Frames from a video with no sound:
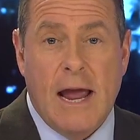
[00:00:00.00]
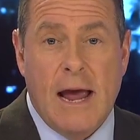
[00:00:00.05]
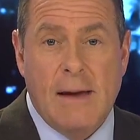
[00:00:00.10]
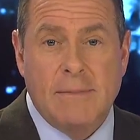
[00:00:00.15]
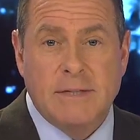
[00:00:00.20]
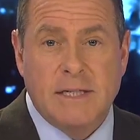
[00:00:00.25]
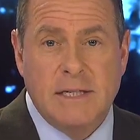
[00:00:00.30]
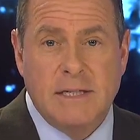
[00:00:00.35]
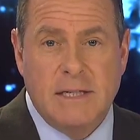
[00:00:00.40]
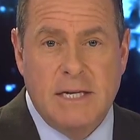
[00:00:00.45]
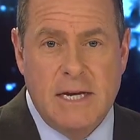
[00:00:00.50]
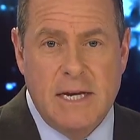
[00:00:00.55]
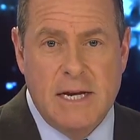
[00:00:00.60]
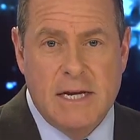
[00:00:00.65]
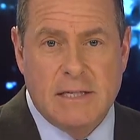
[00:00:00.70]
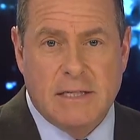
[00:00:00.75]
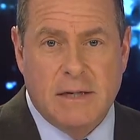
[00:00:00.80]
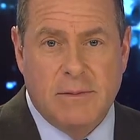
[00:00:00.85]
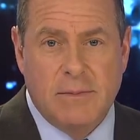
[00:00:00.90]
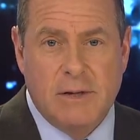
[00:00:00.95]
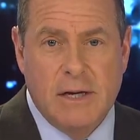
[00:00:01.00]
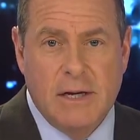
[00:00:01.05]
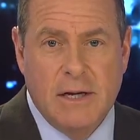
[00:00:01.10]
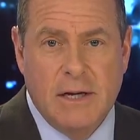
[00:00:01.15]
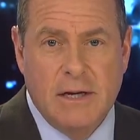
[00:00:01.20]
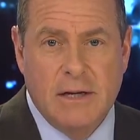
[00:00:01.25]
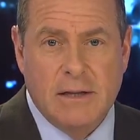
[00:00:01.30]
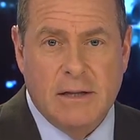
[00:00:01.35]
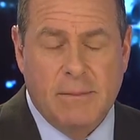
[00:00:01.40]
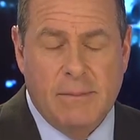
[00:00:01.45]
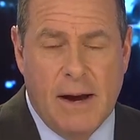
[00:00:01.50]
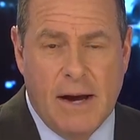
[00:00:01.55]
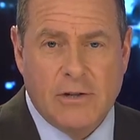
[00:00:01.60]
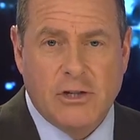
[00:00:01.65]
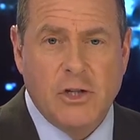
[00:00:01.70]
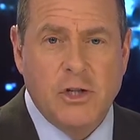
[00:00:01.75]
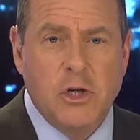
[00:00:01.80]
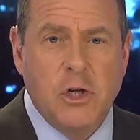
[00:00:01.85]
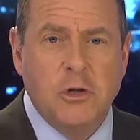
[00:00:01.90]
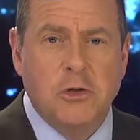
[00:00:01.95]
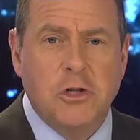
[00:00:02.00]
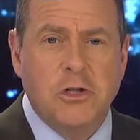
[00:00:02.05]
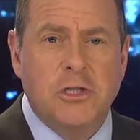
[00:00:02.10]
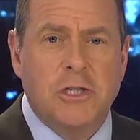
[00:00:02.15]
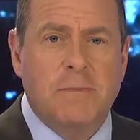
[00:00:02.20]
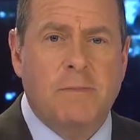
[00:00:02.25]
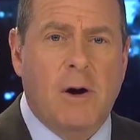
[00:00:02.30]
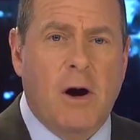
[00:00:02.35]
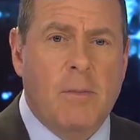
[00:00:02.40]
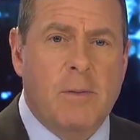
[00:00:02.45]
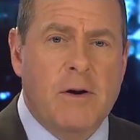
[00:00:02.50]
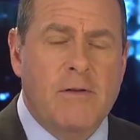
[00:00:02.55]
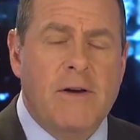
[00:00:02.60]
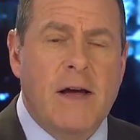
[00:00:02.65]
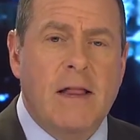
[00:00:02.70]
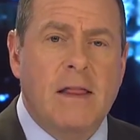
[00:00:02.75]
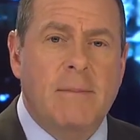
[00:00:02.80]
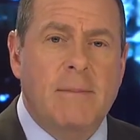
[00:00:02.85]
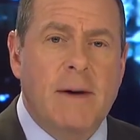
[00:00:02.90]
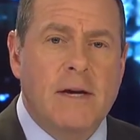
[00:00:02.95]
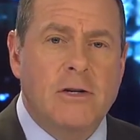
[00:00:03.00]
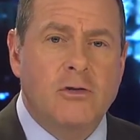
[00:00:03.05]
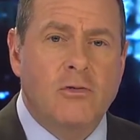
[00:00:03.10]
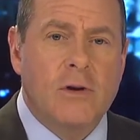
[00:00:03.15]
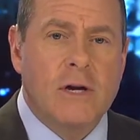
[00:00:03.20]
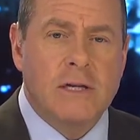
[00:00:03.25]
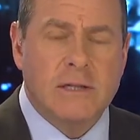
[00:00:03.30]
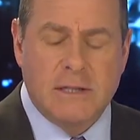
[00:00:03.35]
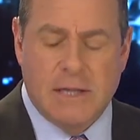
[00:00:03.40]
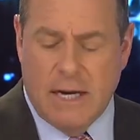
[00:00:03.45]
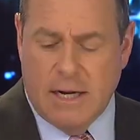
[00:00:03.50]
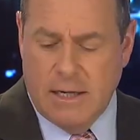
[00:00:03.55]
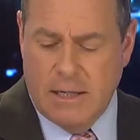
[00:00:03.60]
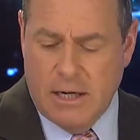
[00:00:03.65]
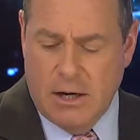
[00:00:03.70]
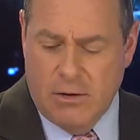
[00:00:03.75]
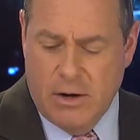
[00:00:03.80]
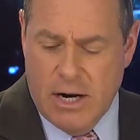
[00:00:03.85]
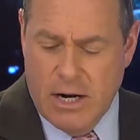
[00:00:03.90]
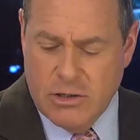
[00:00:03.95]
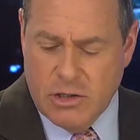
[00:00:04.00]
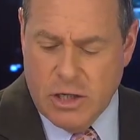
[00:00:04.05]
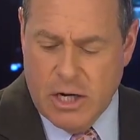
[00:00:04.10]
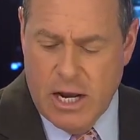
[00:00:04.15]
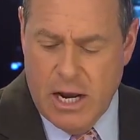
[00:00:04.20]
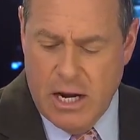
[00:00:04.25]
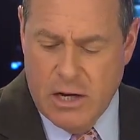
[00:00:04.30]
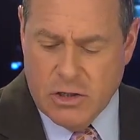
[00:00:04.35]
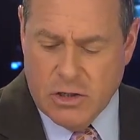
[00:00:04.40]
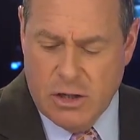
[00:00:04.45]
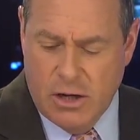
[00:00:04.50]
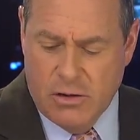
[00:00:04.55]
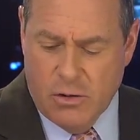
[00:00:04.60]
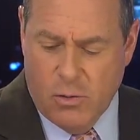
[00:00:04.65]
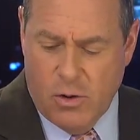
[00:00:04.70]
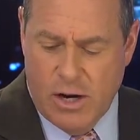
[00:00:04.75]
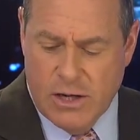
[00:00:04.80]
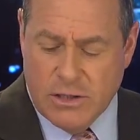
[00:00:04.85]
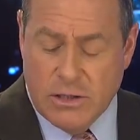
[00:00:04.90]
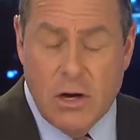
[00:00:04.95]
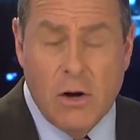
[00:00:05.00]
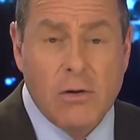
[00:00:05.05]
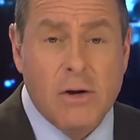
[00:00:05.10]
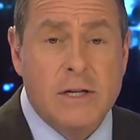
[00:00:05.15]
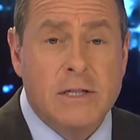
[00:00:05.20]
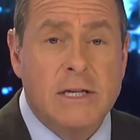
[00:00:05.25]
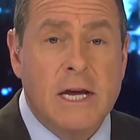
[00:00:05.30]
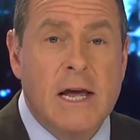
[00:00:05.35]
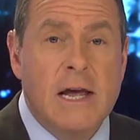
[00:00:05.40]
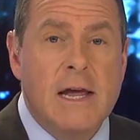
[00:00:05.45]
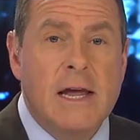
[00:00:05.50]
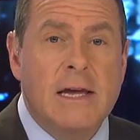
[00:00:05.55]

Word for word: absenteeism. The Massachusetts Department of Elementary and Secondary Education, otherwise known as